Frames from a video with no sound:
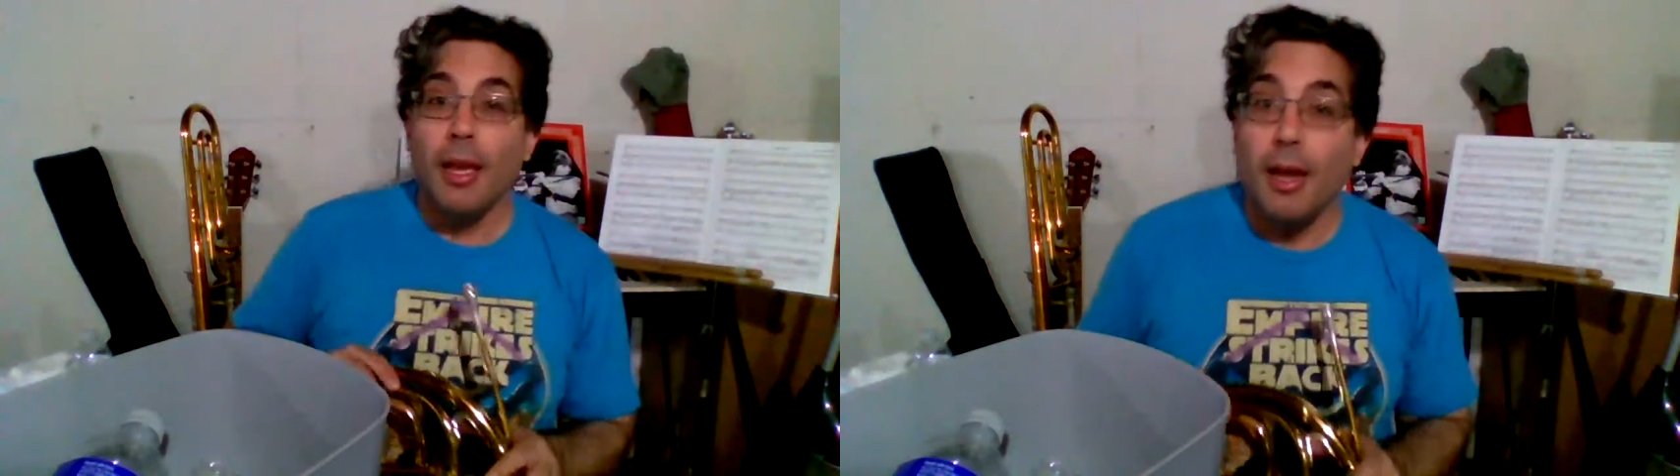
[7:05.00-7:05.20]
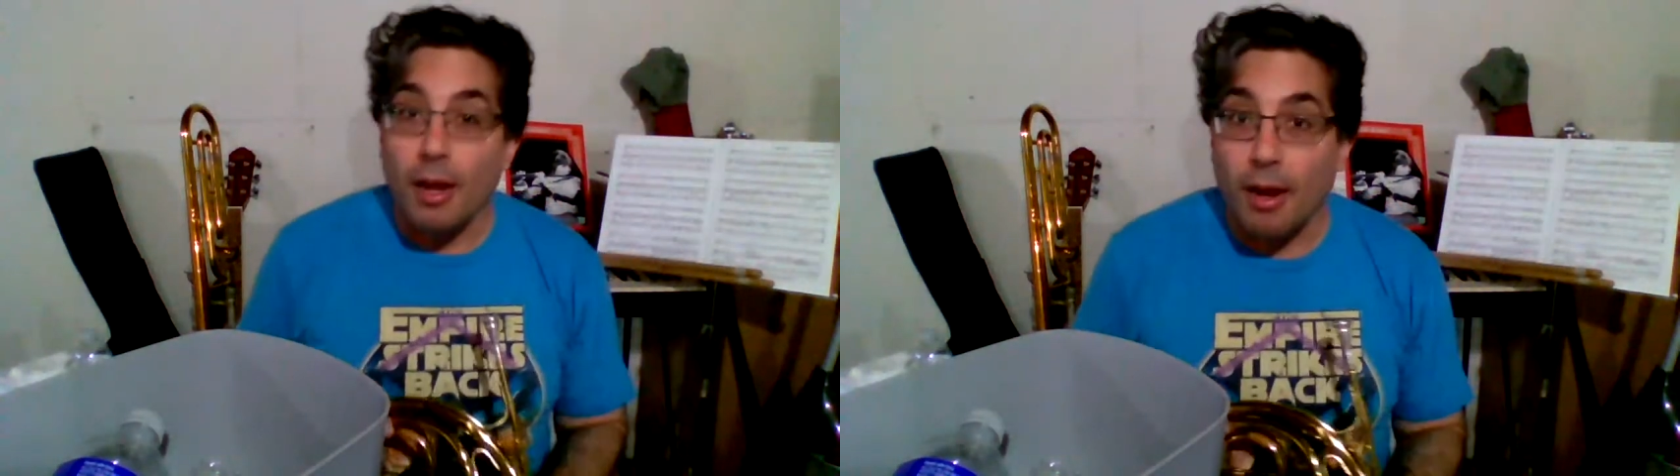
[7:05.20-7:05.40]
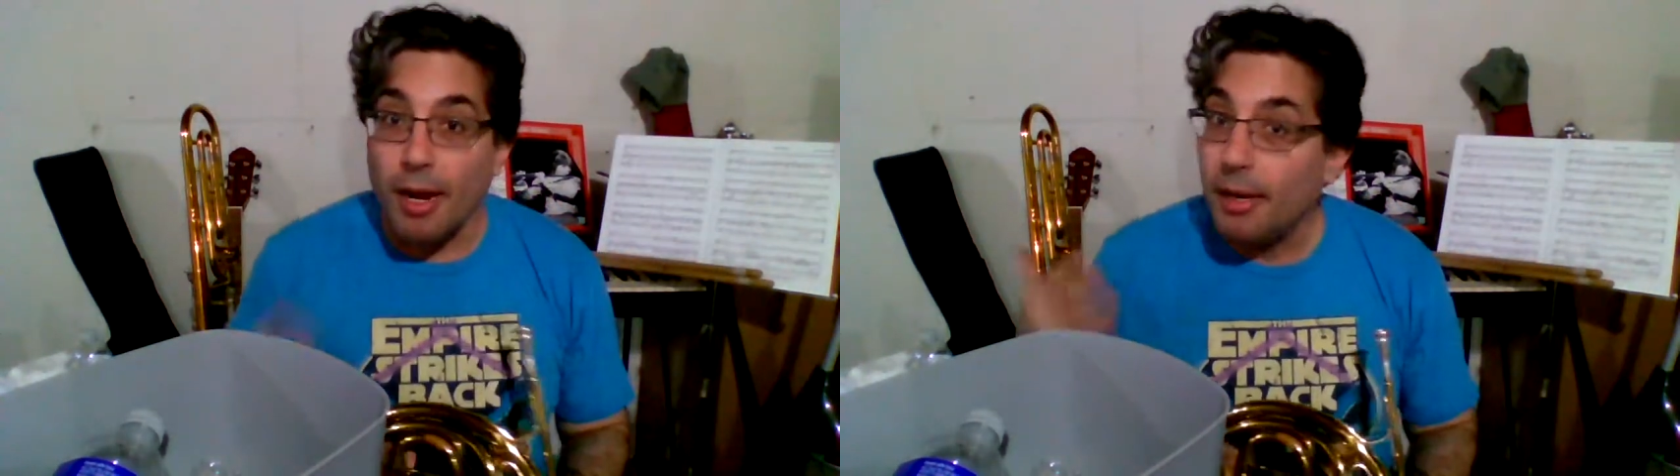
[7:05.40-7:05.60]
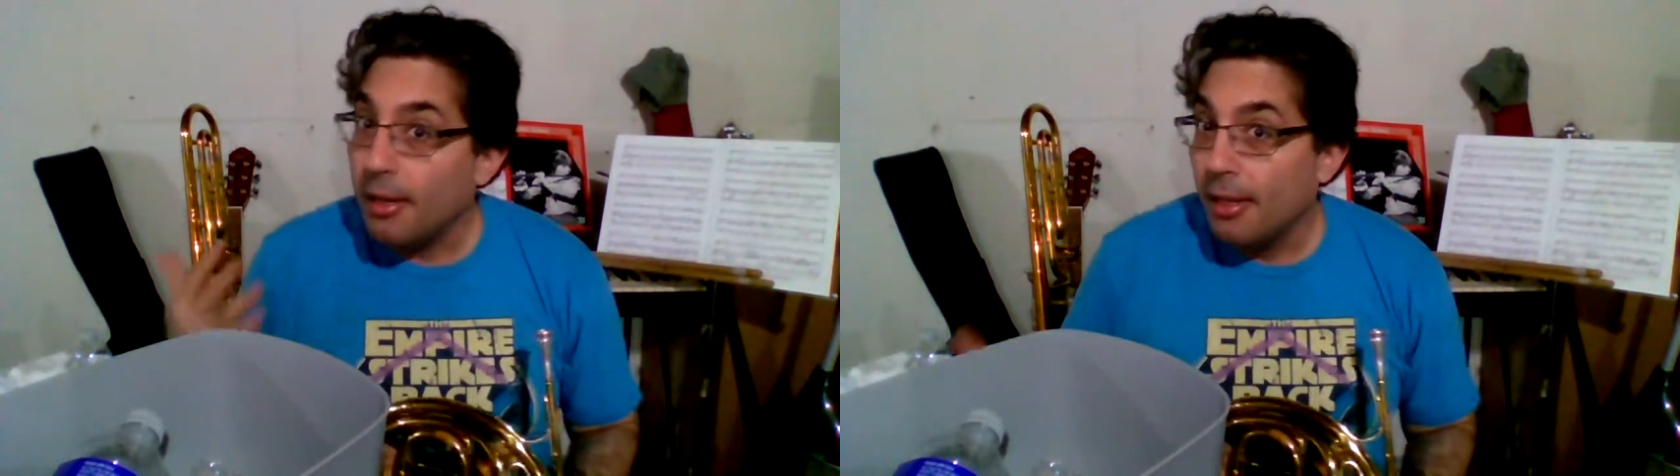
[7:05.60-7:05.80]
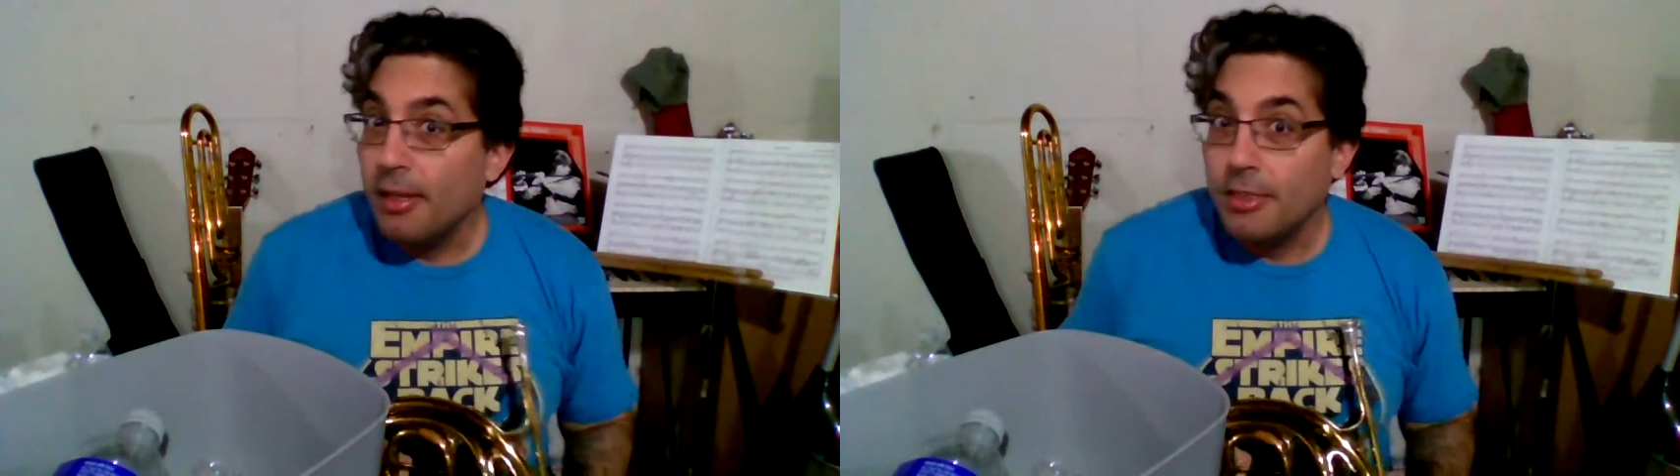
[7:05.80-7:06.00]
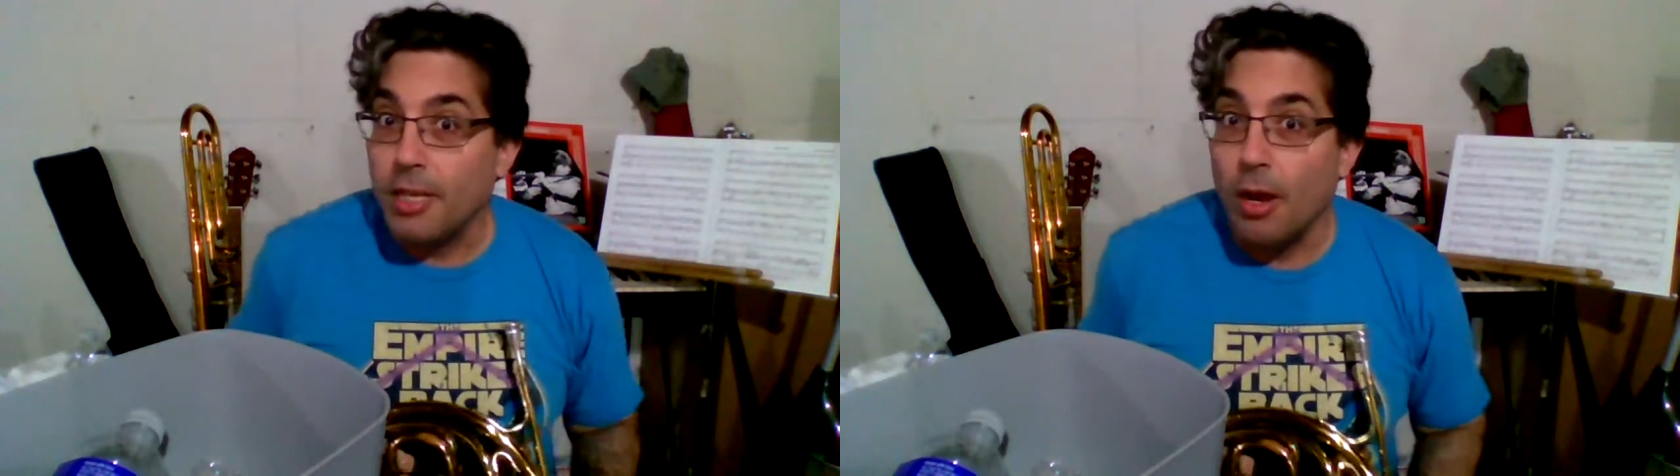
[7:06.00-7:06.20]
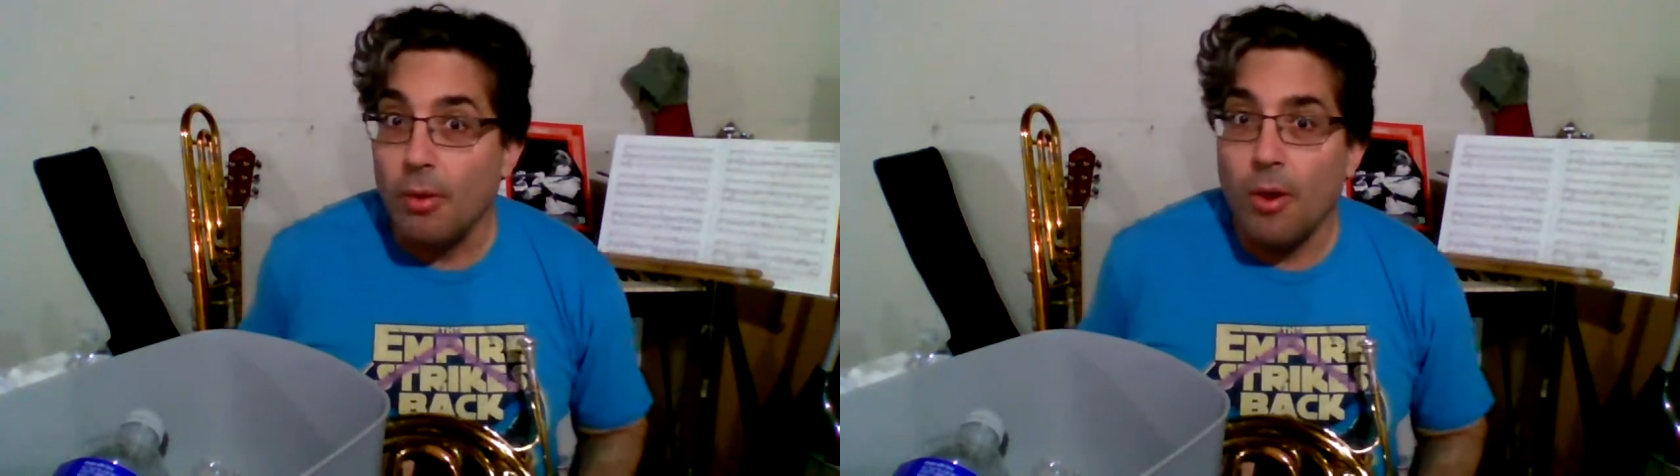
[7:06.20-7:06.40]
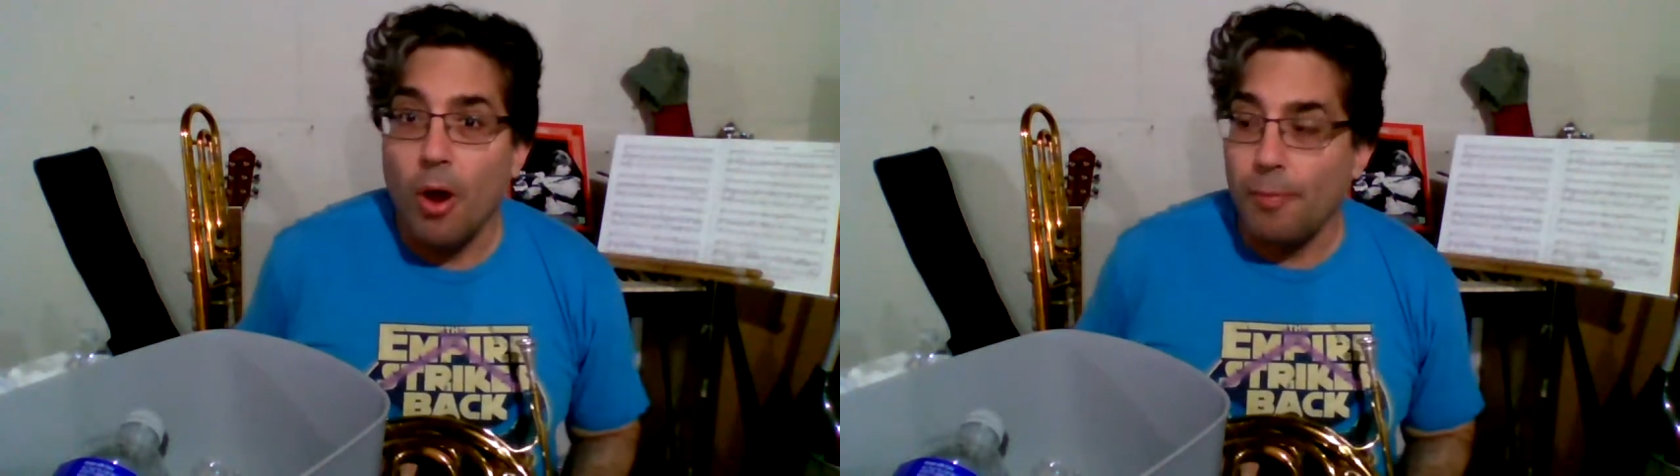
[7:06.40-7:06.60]
All right, so
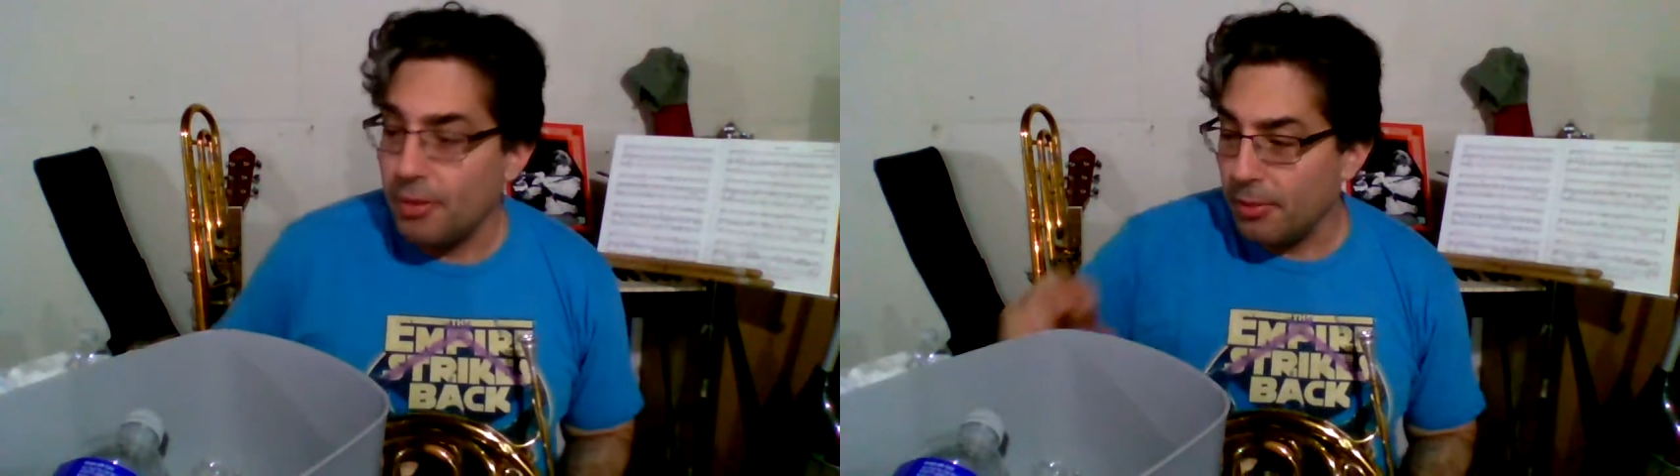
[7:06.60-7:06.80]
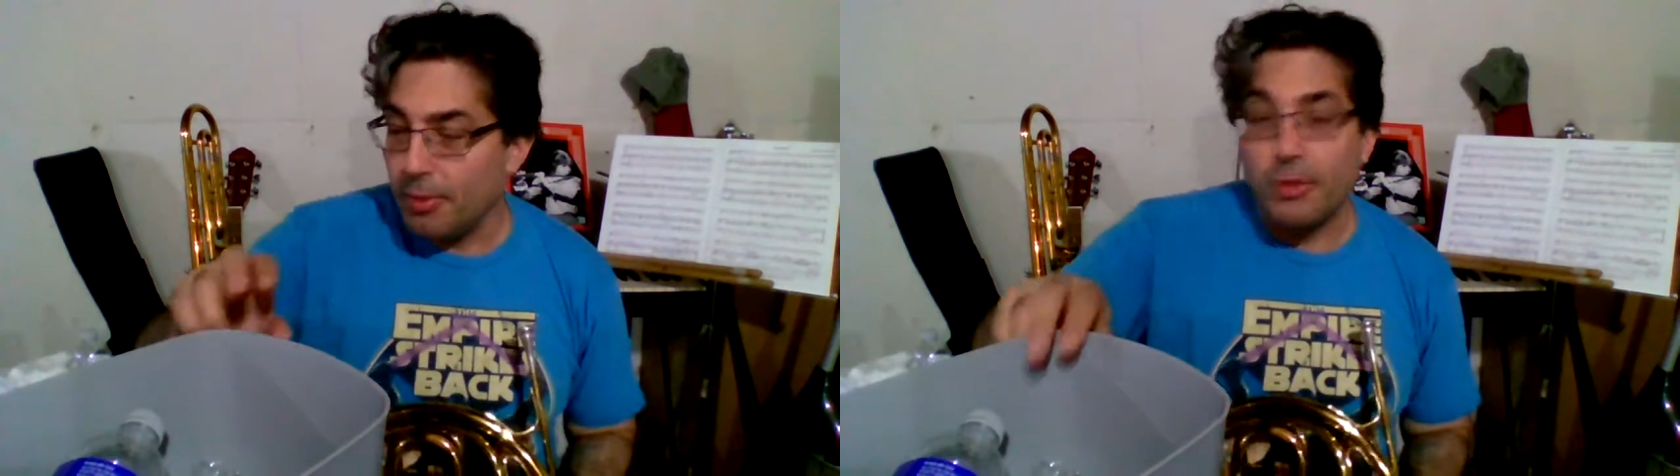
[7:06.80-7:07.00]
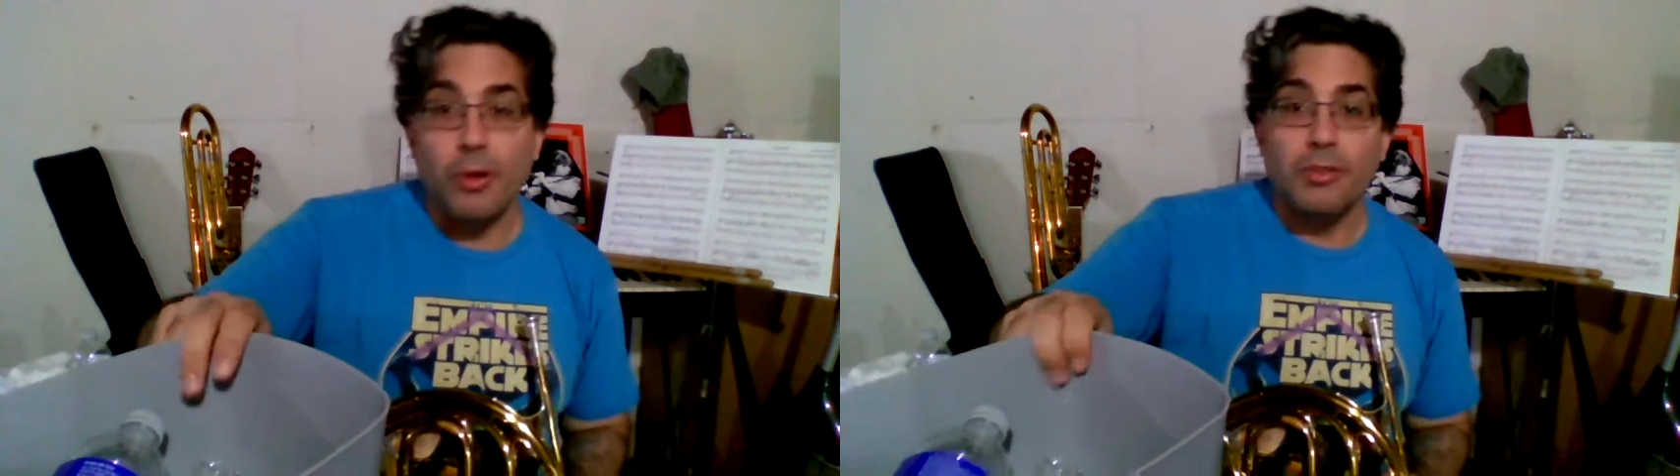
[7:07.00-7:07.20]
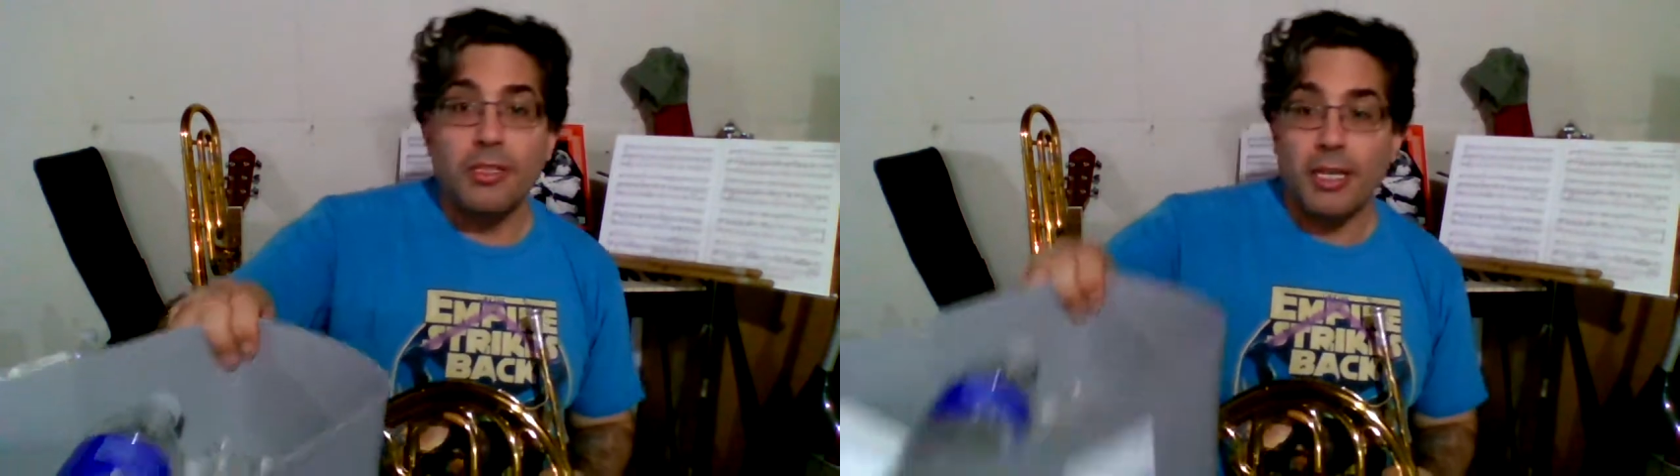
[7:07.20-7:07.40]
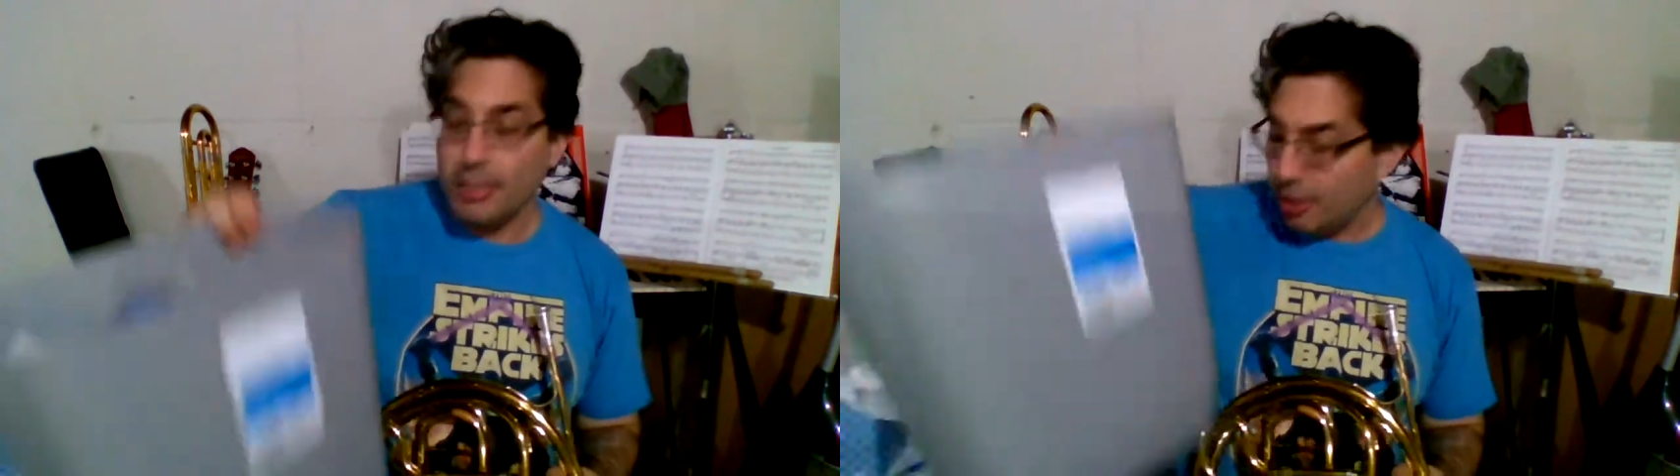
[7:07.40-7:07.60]
hopefully with those things,